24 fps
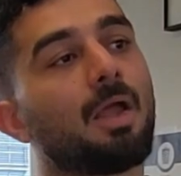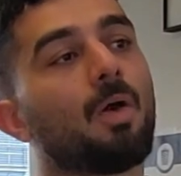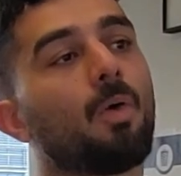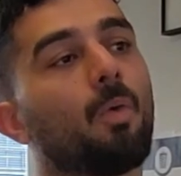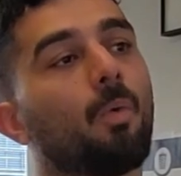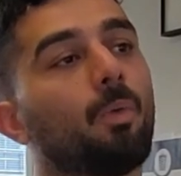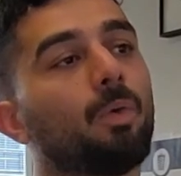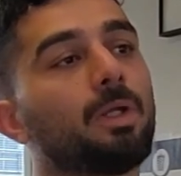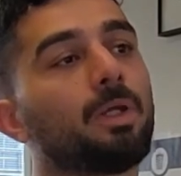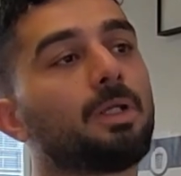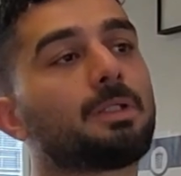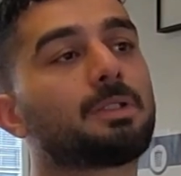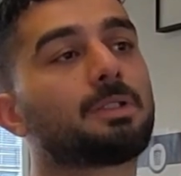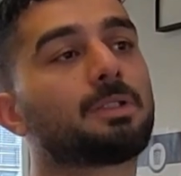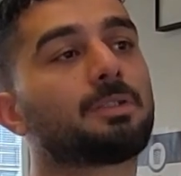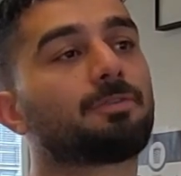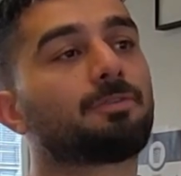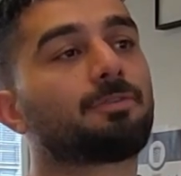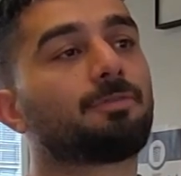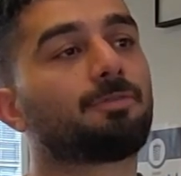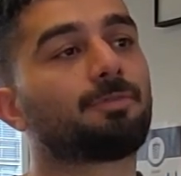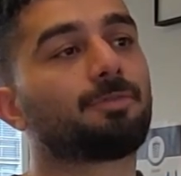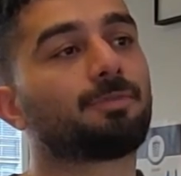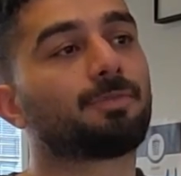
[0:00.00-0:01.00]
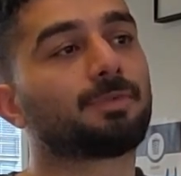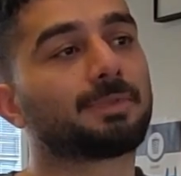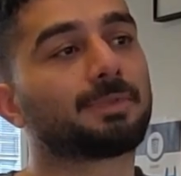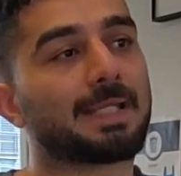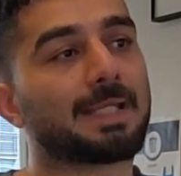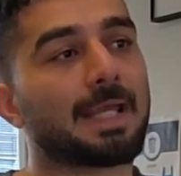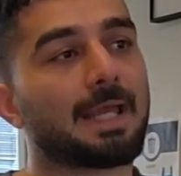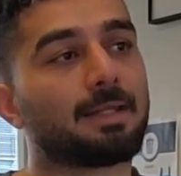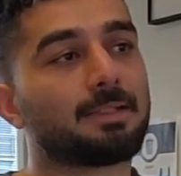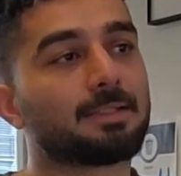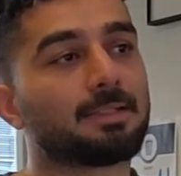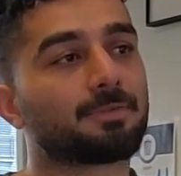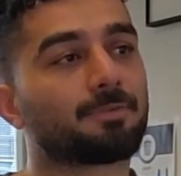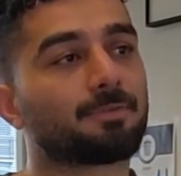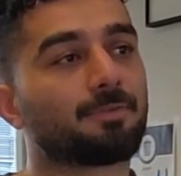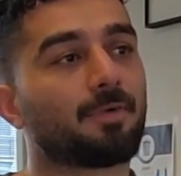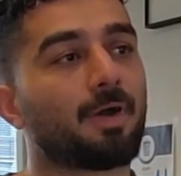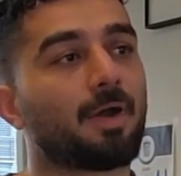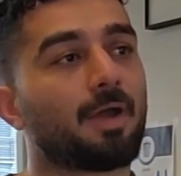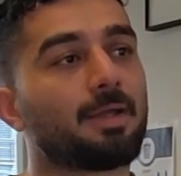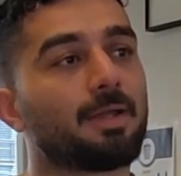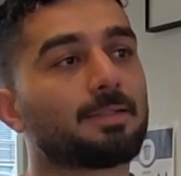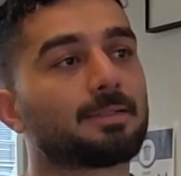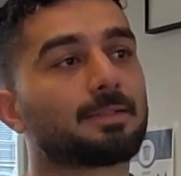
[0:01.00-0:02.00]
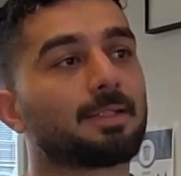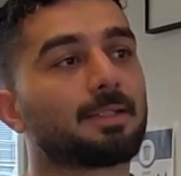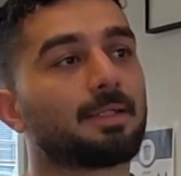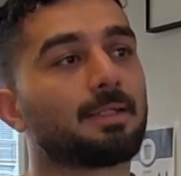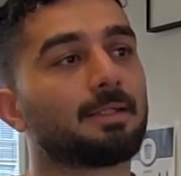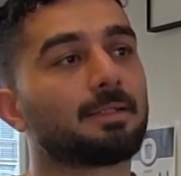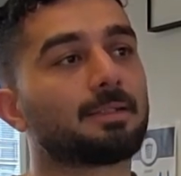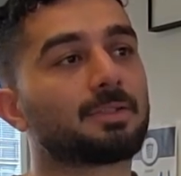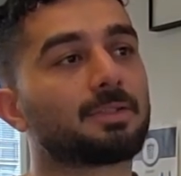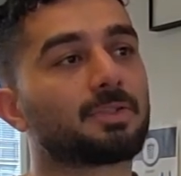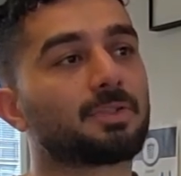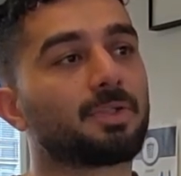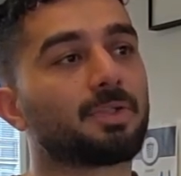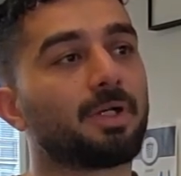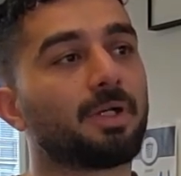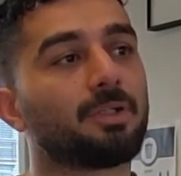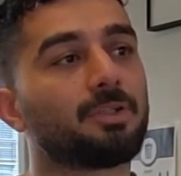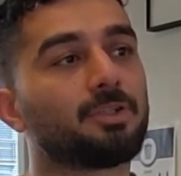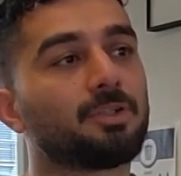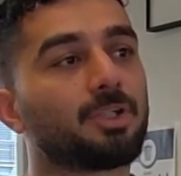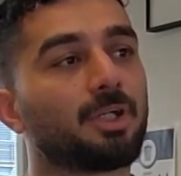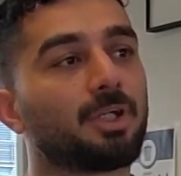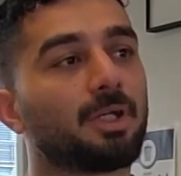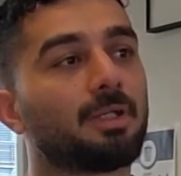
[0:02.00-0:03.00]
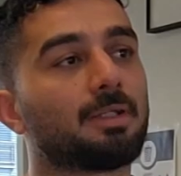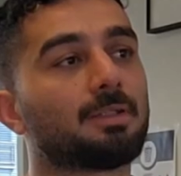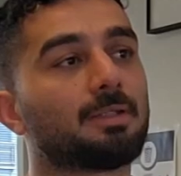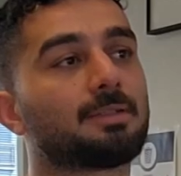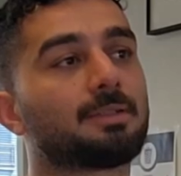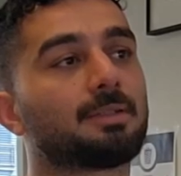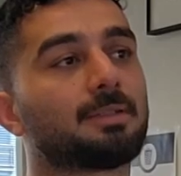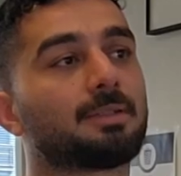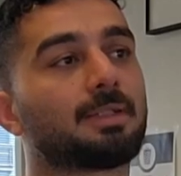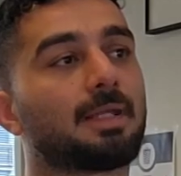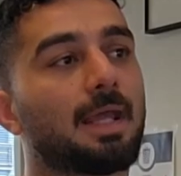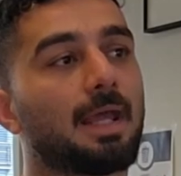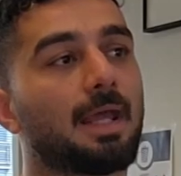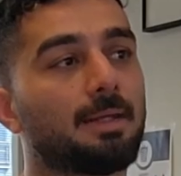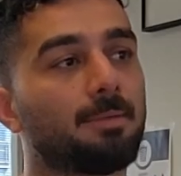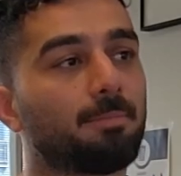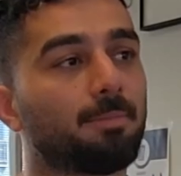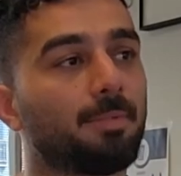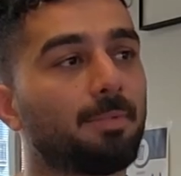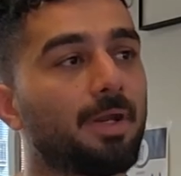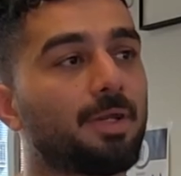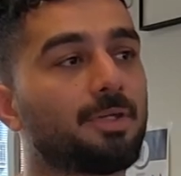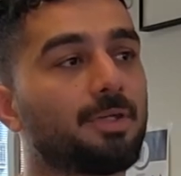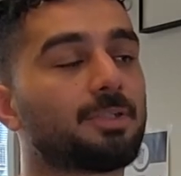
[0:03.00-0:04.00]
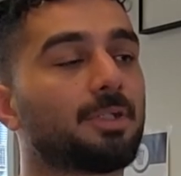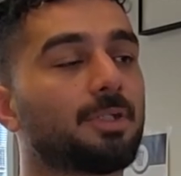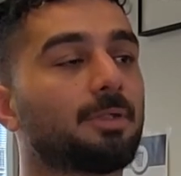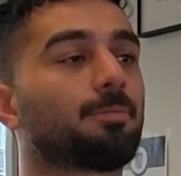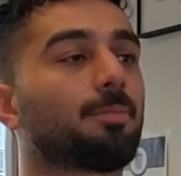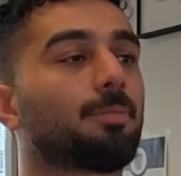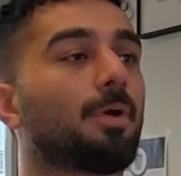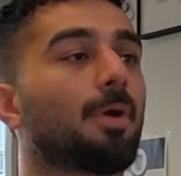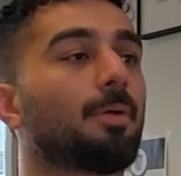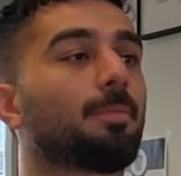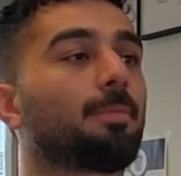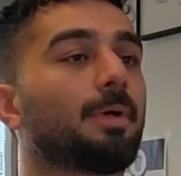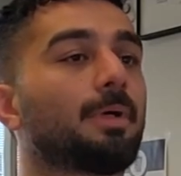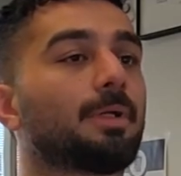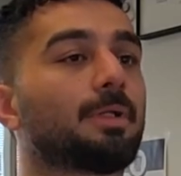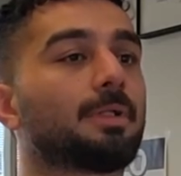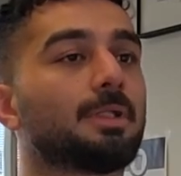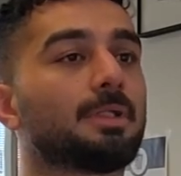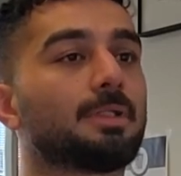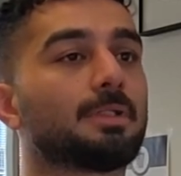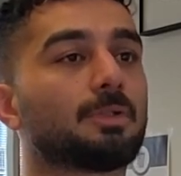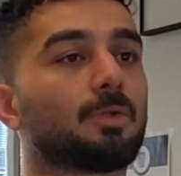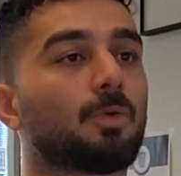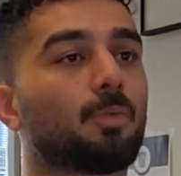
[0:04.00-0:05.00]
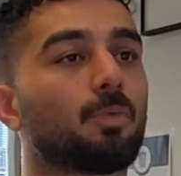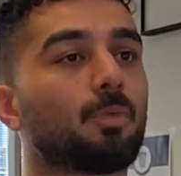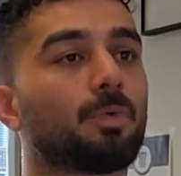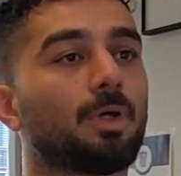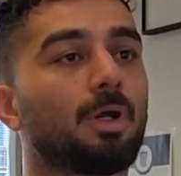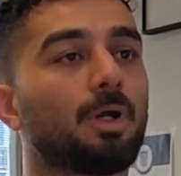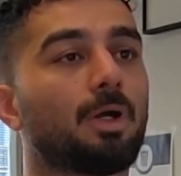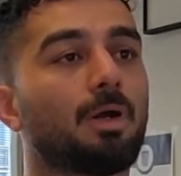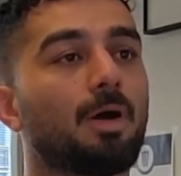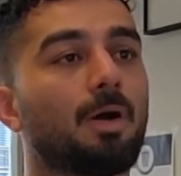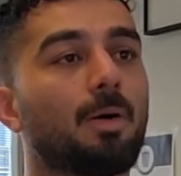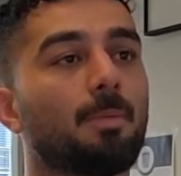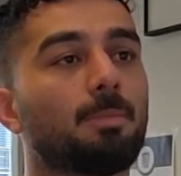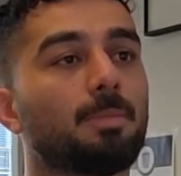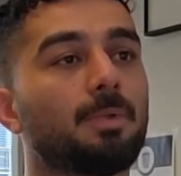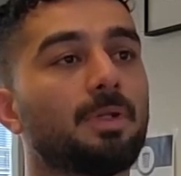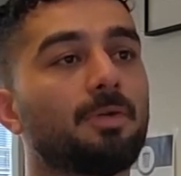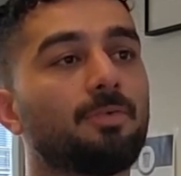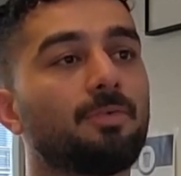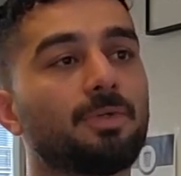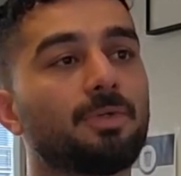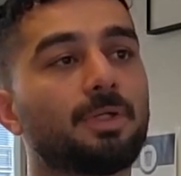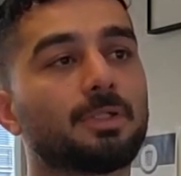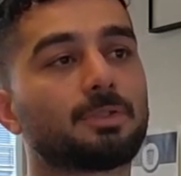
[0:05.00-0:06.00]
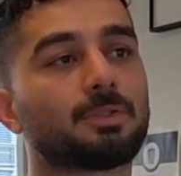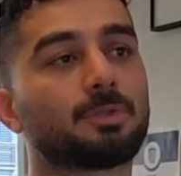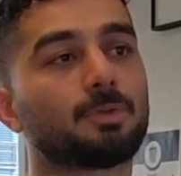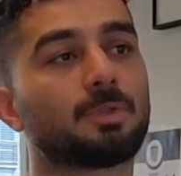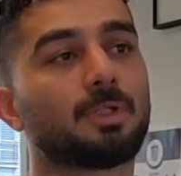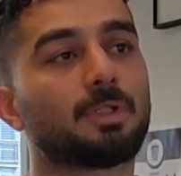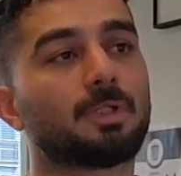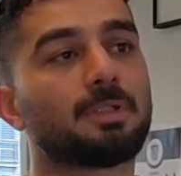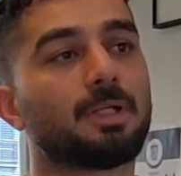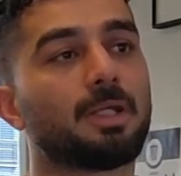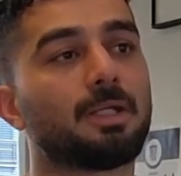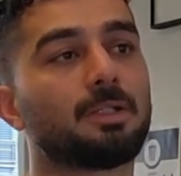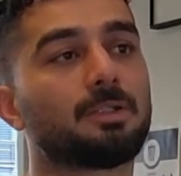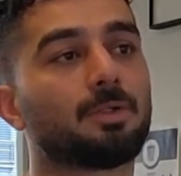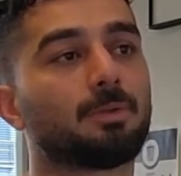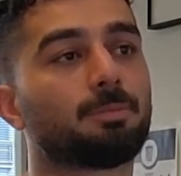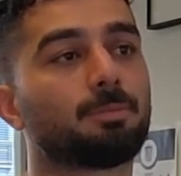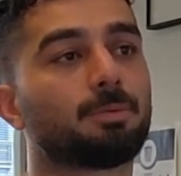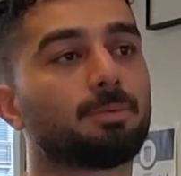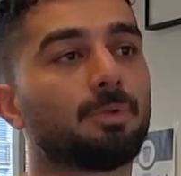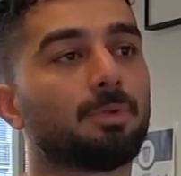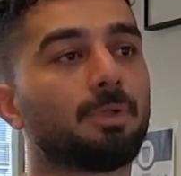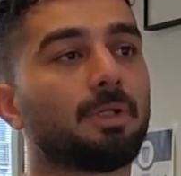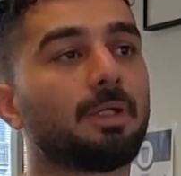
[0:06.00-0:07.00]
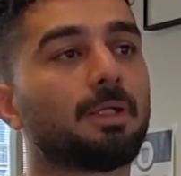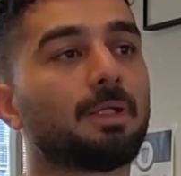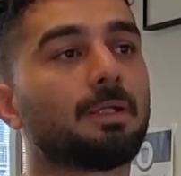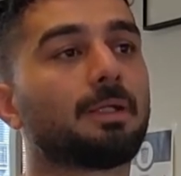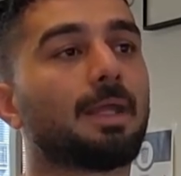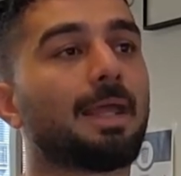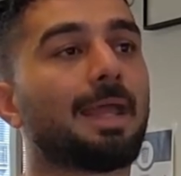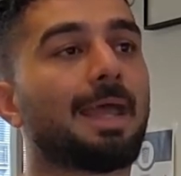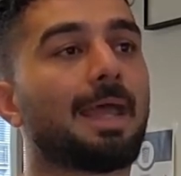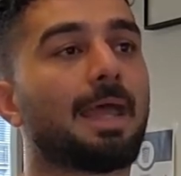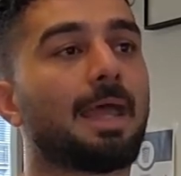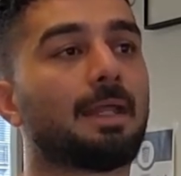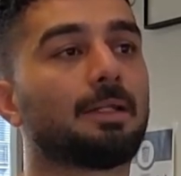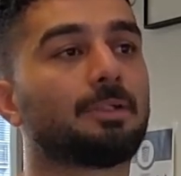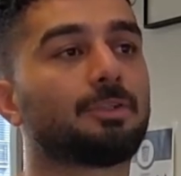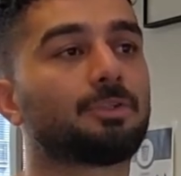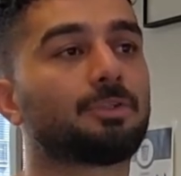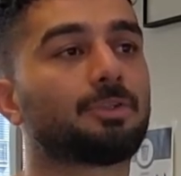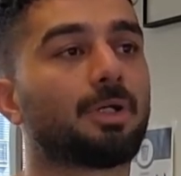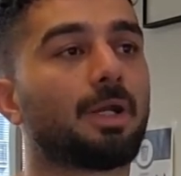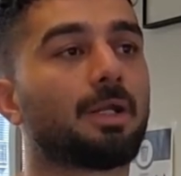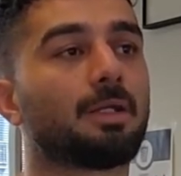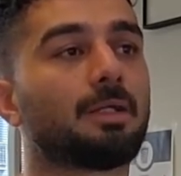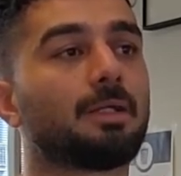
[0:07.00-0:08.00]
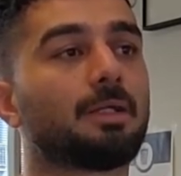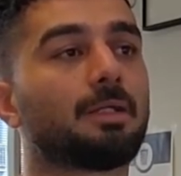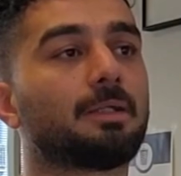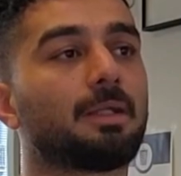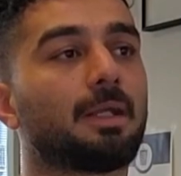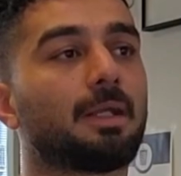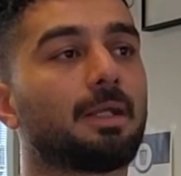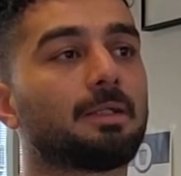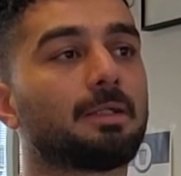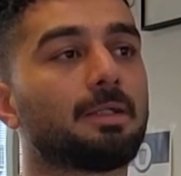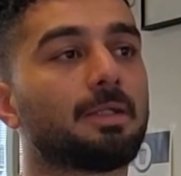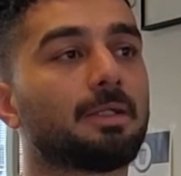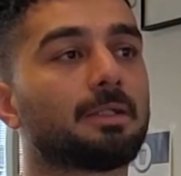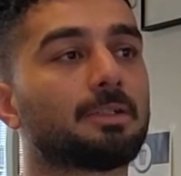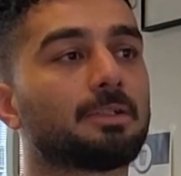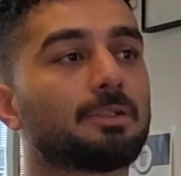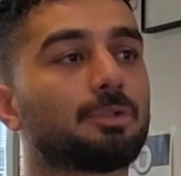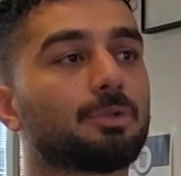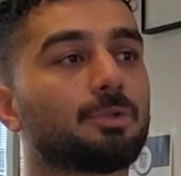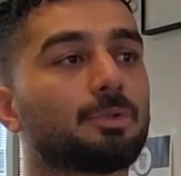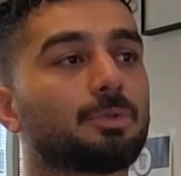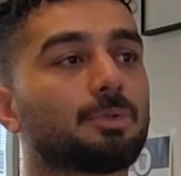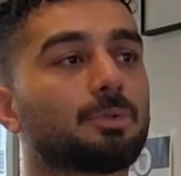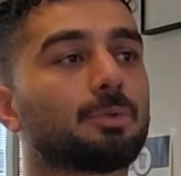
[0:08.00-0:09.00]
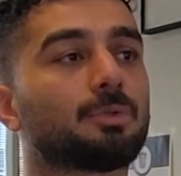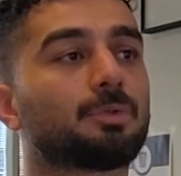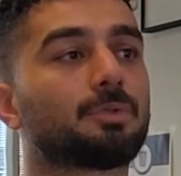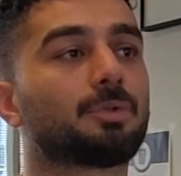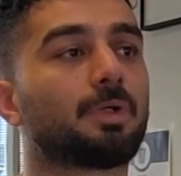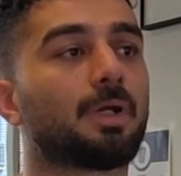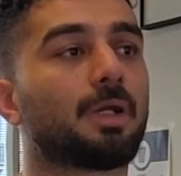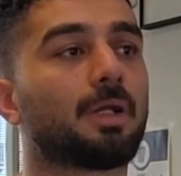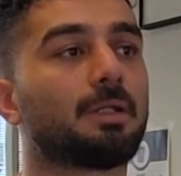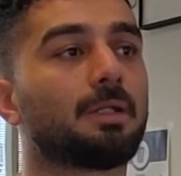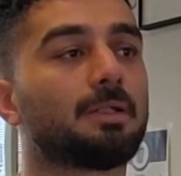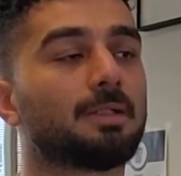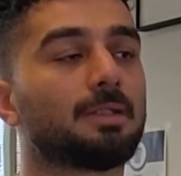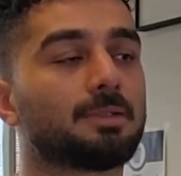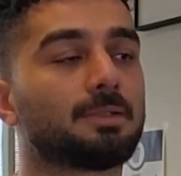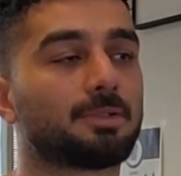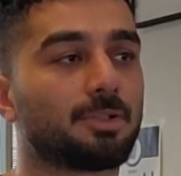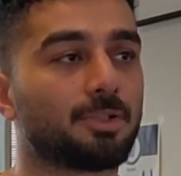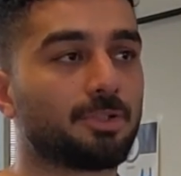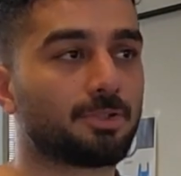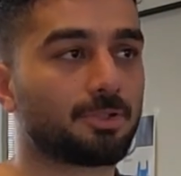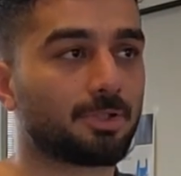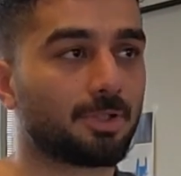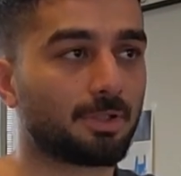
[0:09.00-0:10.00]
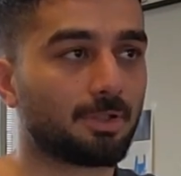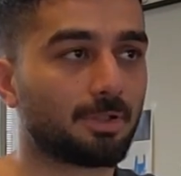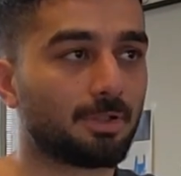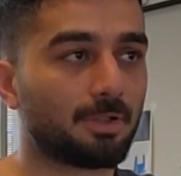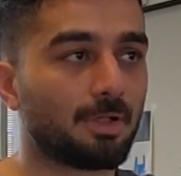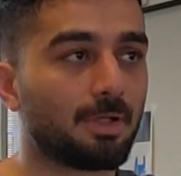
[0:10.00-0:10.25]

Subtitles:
which satisfies stringent calibration properties. We are oblivious to the data pooling and training techniques used to train this teacher.